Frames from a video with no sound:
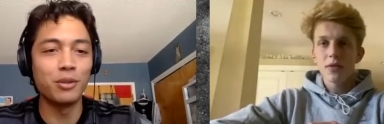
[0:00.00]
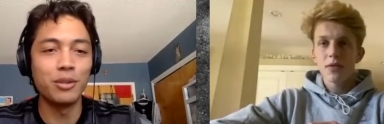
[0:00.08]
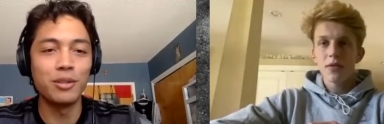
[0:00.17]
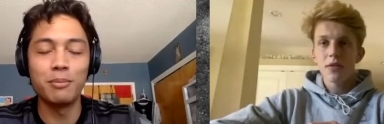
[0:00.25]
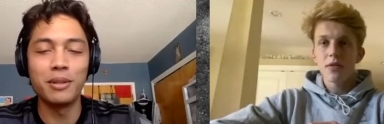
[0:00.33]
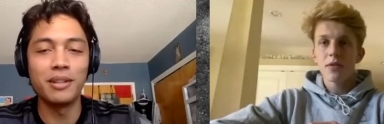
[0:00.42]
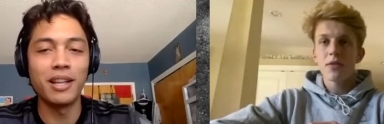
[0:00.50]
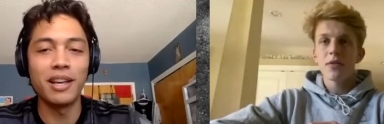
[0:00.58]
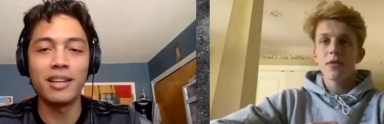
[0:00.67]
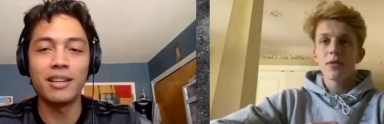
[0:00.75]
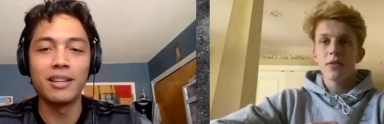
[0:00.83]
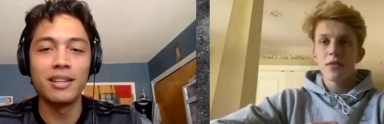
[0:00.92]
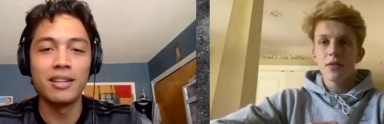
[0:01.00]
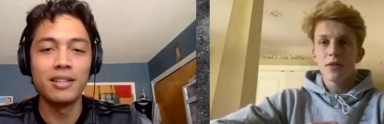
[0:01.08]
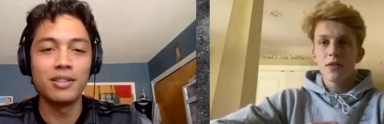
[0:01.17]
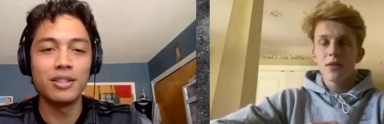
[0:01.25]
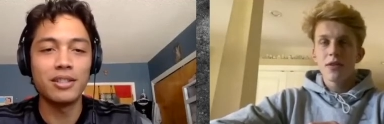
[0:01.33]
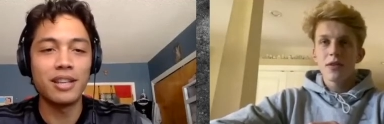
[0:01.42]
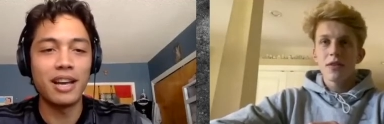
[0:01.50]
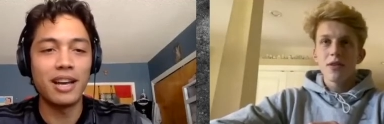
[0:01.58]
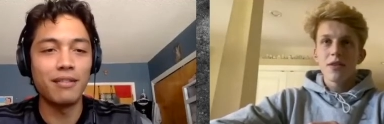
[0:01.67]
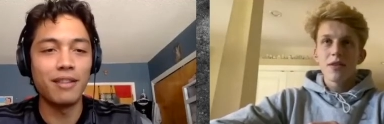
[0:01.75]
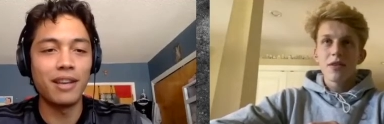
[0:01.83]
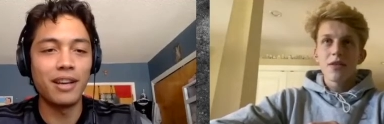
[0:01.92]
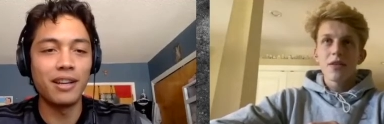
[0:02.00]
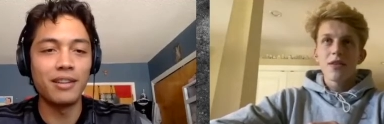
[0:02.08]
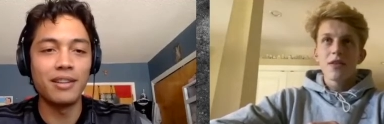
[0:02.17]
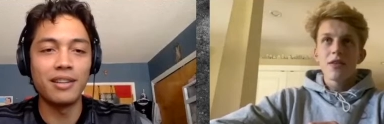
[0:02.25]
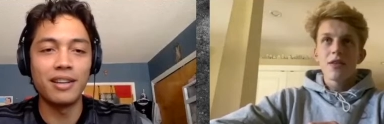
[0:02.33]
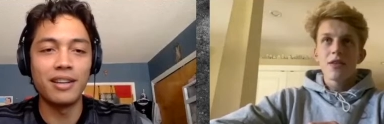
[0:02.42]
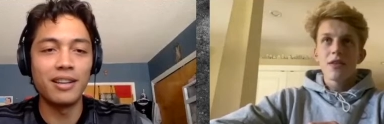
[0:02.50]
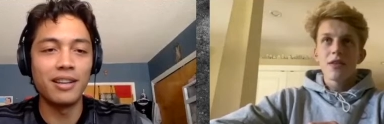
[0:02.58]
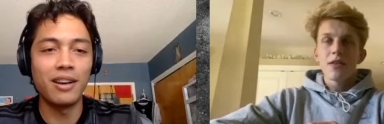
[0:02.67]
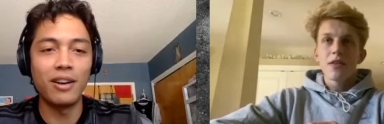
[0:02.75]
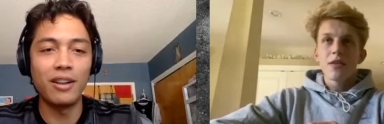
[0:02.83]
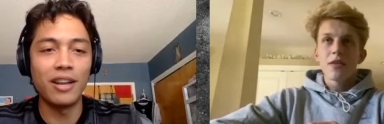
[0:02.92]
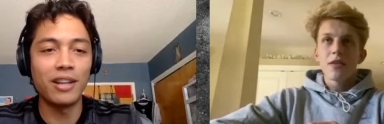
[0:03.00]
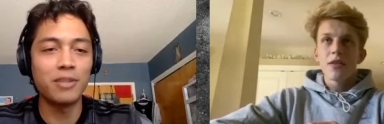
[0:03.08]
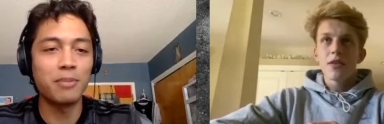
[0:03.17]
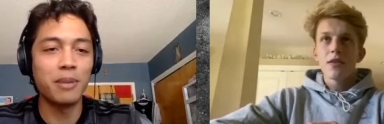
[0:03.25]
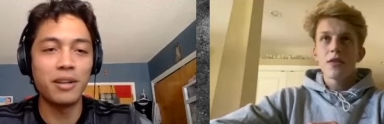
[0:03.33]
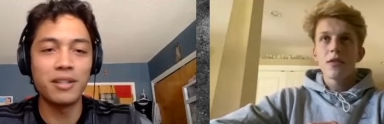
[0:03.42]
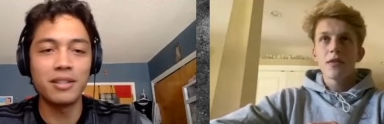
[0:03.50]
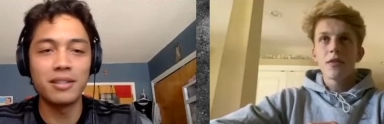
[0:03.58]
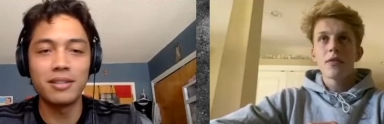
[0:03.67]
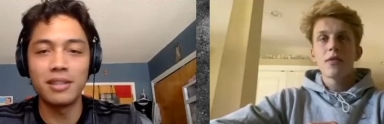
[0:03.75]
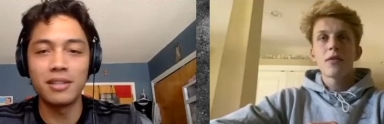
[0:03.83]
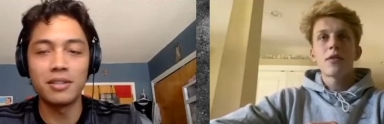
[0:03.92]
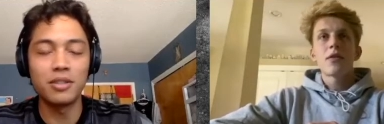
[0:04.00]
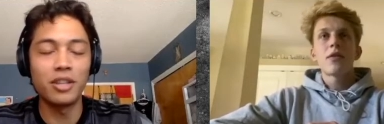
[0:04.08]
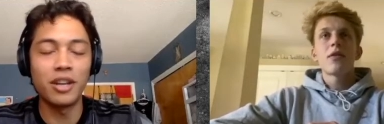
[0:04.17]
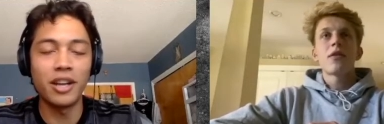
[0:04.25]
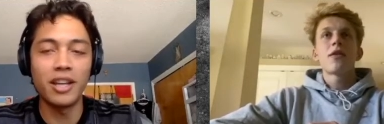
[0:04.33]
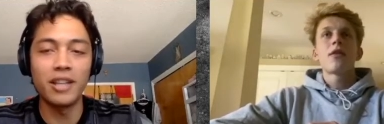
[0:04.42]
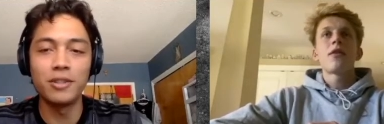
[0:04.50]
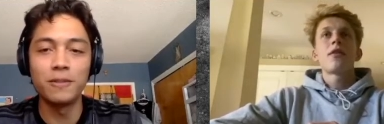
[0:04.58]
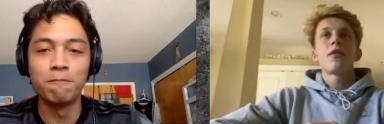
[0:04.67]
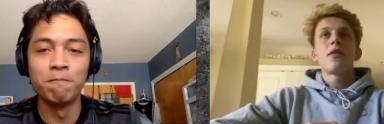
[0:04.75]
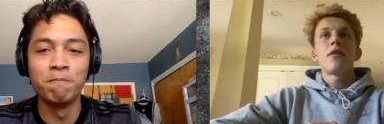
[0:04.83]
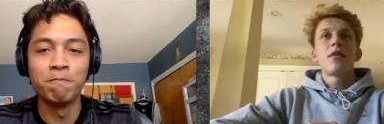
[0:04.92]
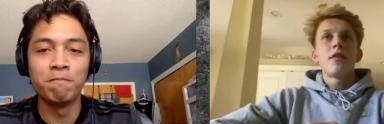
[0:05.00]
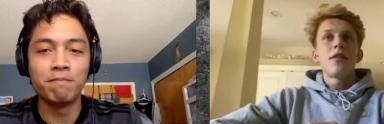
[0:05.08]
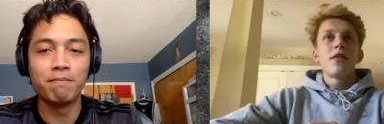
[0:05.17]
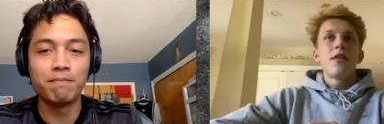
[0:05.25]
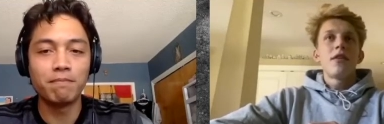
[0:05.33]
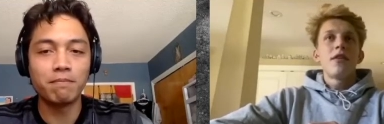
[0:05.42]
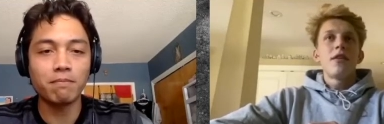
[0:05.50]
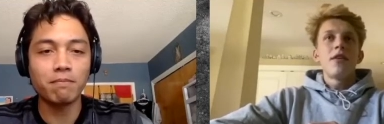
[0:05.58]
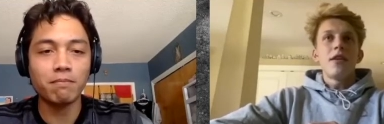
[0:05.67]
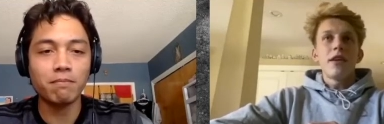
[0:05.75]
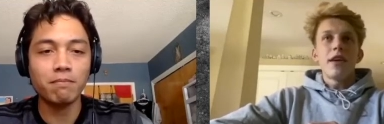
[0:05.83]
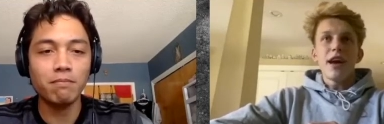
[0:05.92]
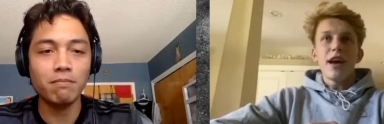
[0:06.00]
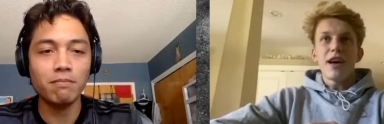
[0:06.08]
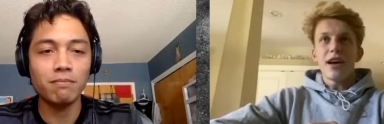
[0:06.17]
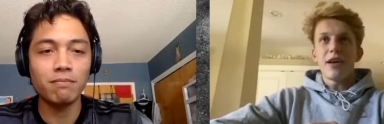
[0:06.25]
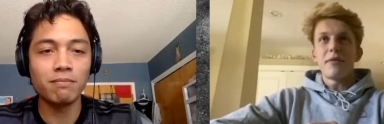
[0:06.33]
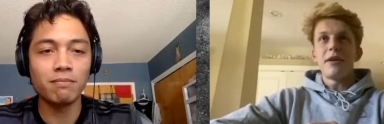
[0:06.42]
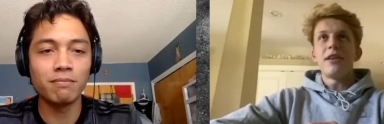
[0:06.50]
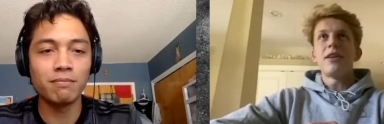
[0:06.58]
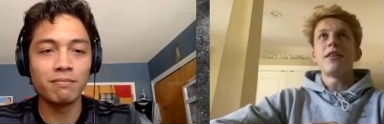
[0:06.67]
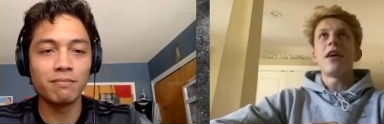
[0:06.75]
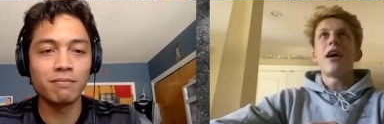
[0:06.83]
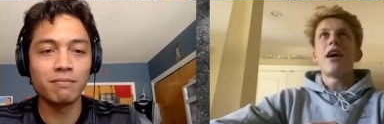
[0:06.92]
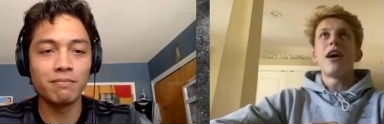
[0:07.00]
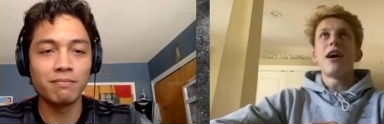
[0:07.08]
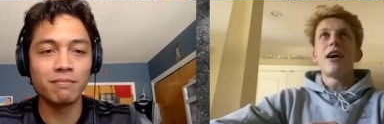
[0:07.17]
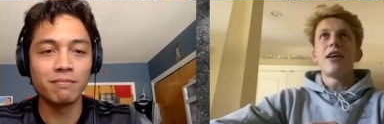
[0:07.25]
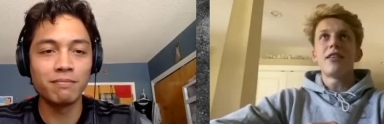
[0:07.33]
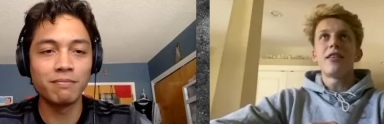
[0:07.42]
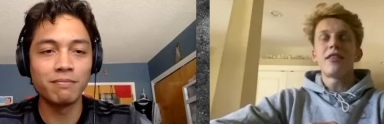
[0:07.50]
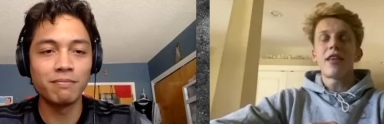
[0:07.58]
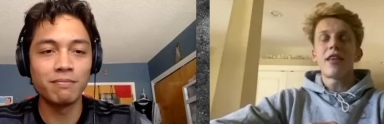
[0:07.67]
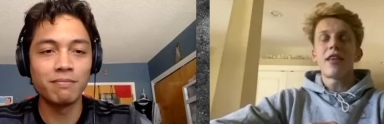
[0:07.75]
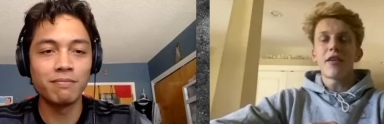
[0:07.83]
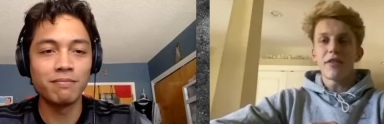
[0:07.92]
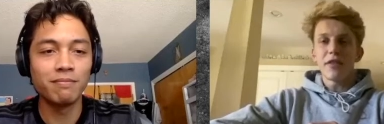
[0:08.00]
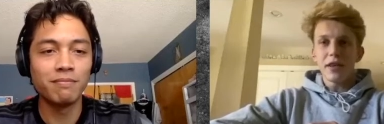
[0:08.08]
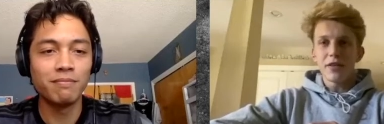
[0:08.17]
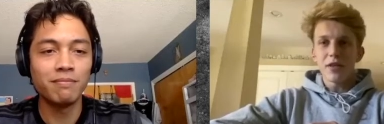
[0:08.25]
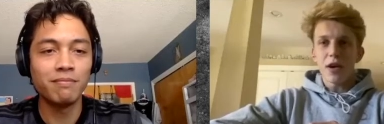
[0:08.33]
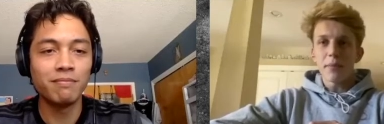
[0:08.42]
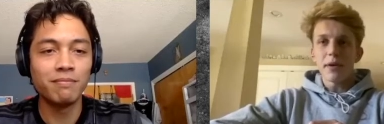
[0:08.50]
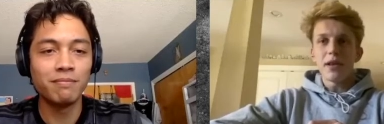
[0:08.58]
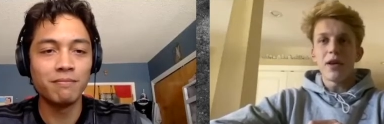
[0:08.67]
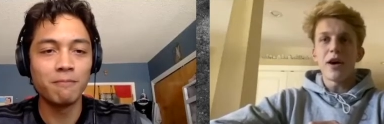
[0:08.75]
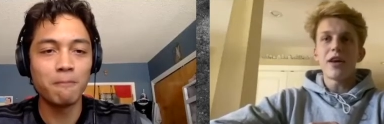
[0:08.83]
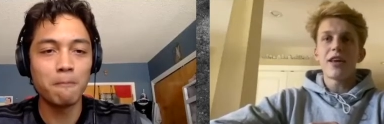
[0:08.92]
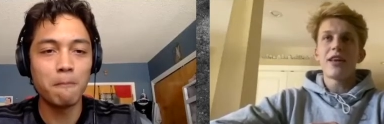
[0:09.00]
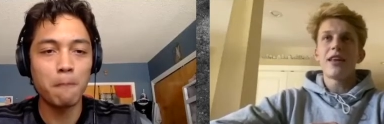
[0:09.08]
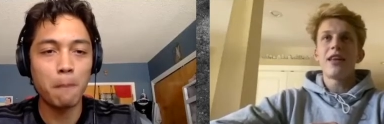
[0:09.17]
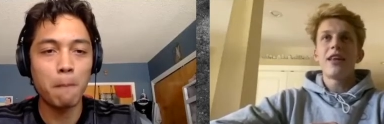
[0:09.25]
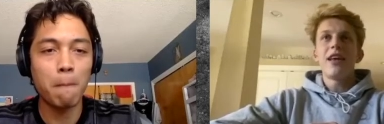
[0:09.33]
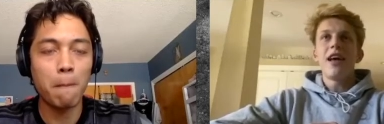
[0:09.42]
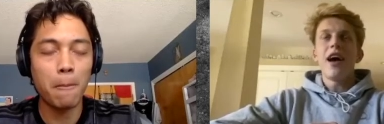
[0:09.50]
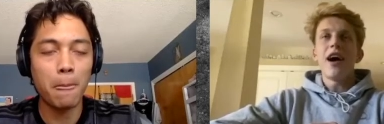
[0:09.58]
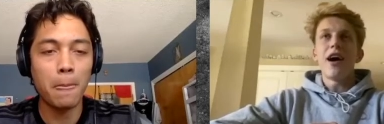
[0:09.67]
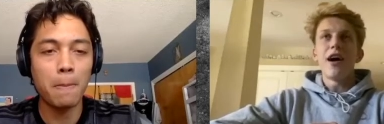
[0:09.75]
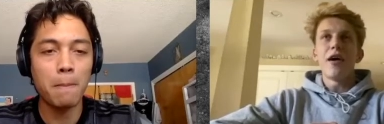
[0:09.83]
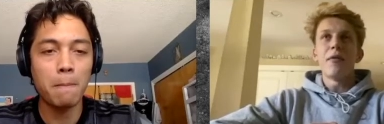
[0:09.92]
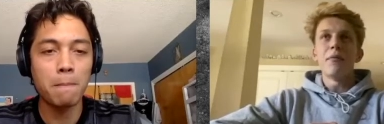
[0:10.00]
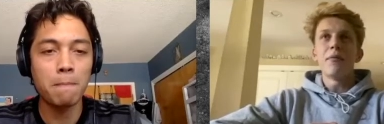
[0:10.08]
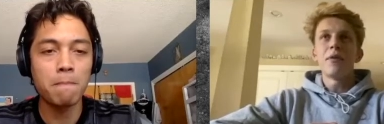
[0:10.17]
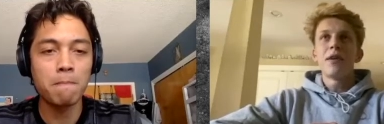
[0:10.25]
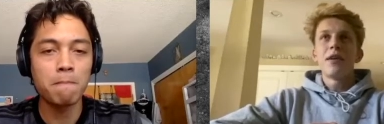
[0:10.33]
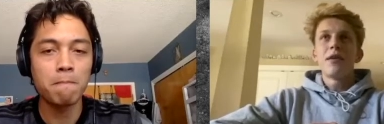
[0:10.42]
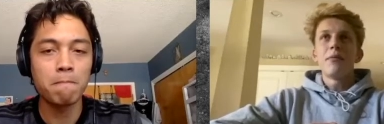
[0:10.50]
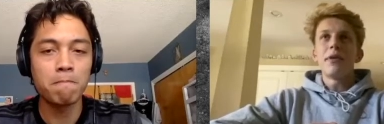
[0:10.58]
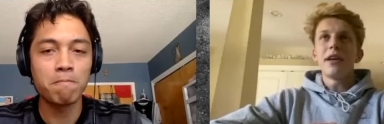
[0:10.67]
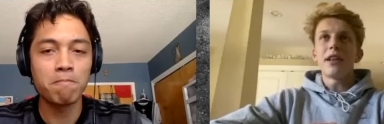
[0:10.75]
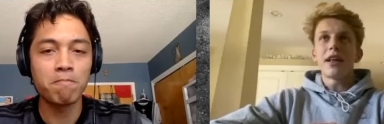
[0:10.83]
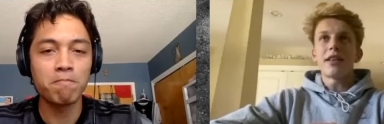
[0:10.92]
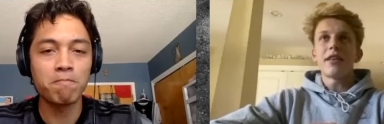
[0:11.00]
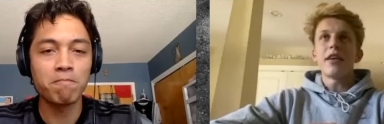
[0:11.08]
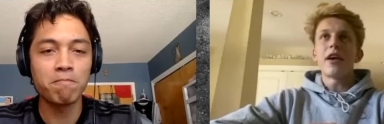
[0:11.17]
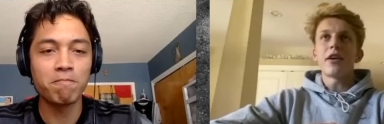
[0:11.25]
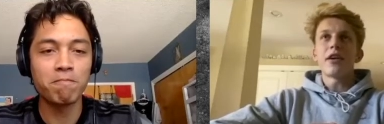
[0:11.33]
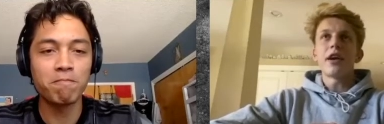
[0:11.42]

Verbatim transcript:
Speaker 1: What's it been like just to have that uh, all that experience at, at such a young age
Speaker 2: yeah i mean uh, it's definitely taught me a lot um, being like the younger